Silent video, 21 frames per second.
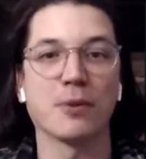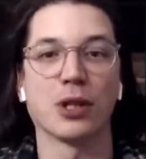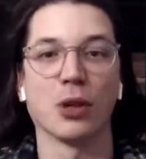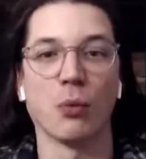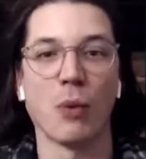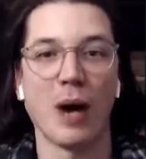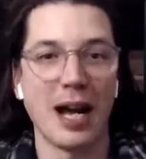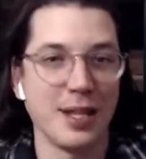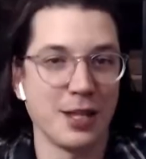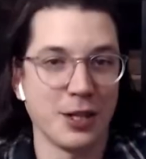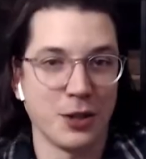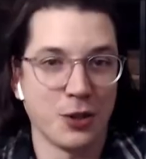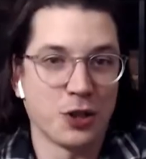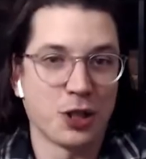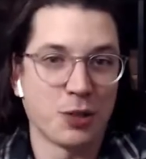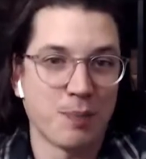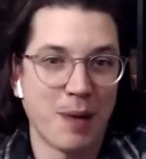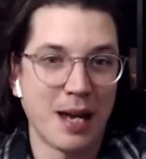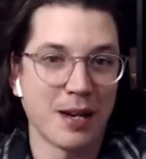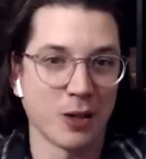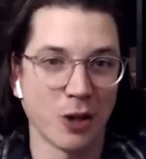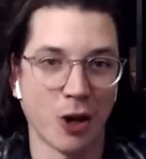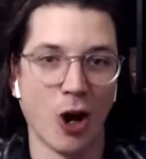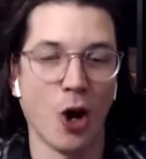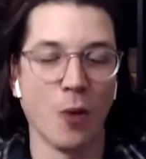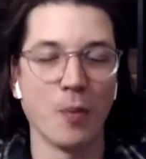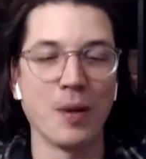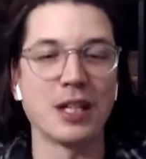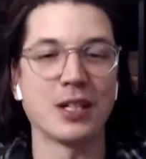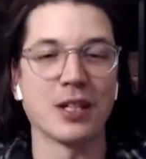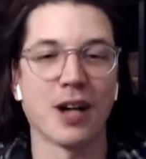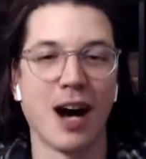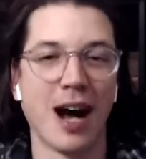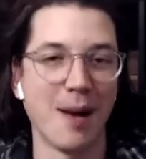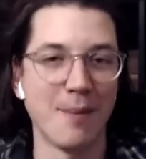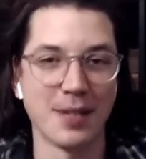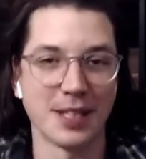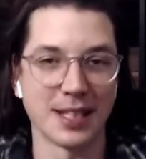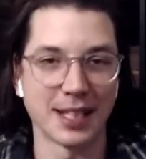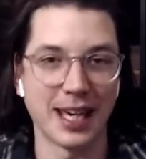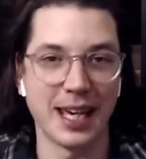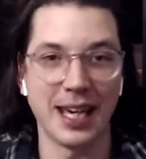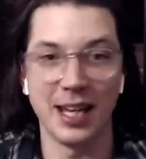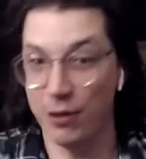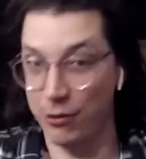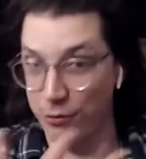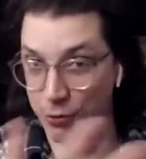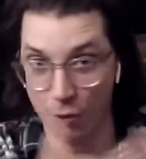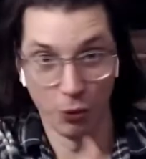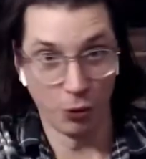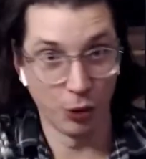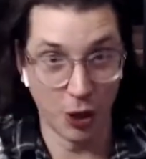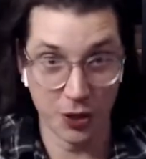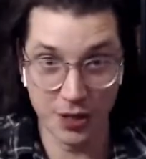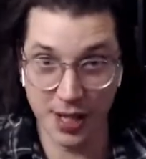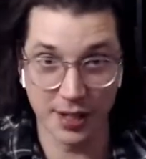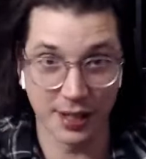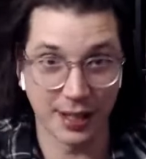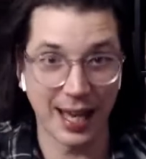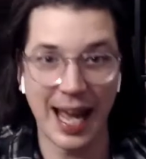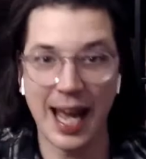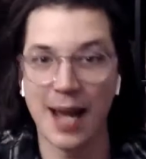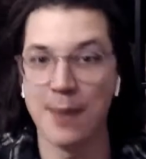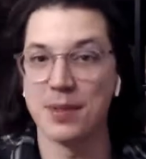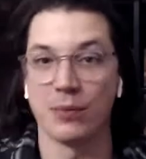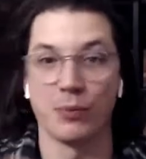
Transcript: the way that you spent your hobby time as a kid through all those other games,